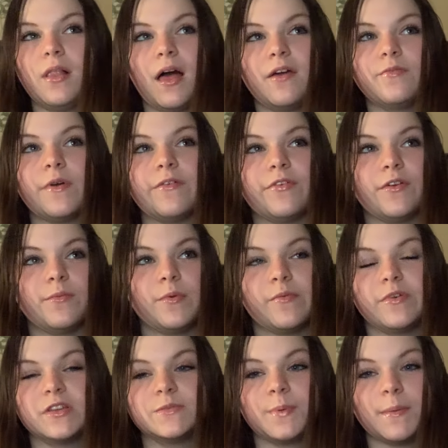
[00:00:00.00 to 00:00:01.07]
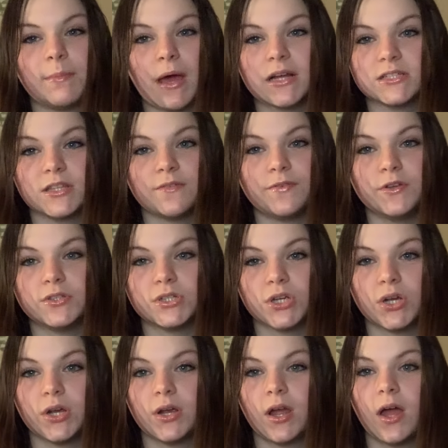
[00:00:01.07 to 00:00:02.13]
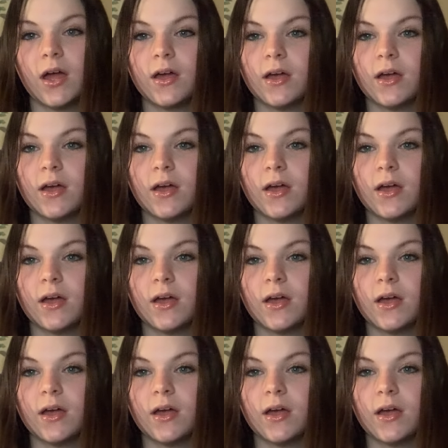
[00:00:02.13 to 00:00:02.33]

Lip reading: life, my favorite movie has been Back to the Future,